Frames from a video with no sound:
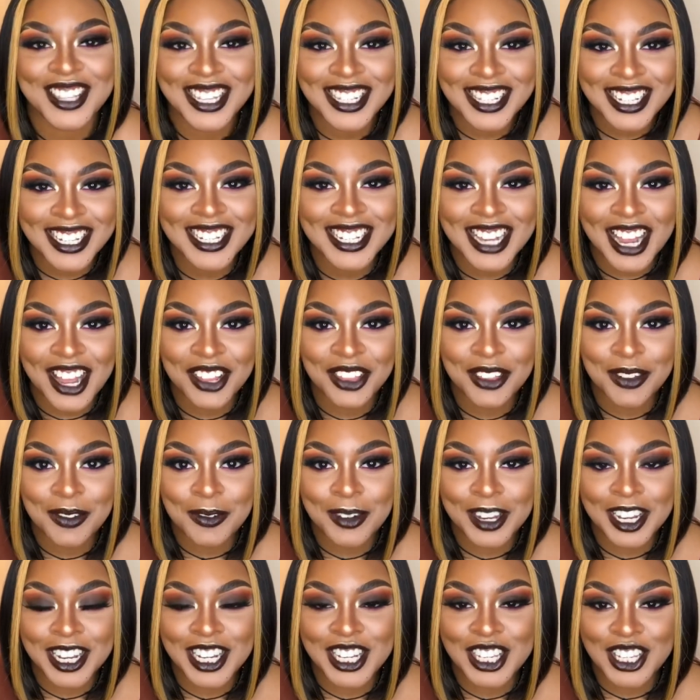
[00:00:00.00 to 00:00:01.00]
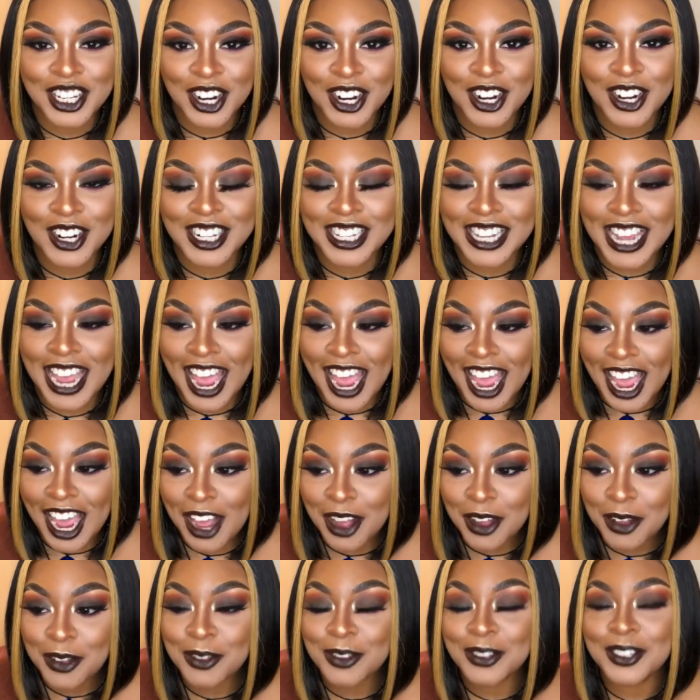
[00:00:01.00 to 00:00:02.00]
is how the wig turned
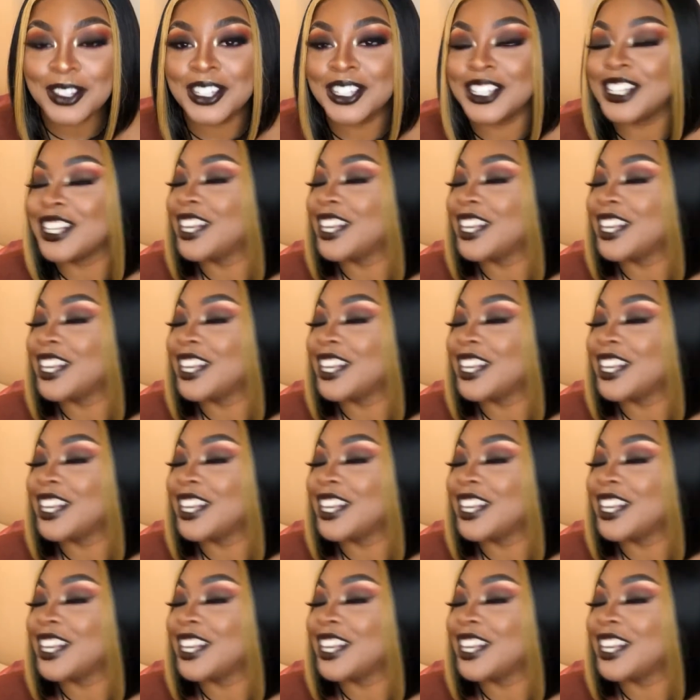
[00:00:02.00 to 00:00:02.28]
out.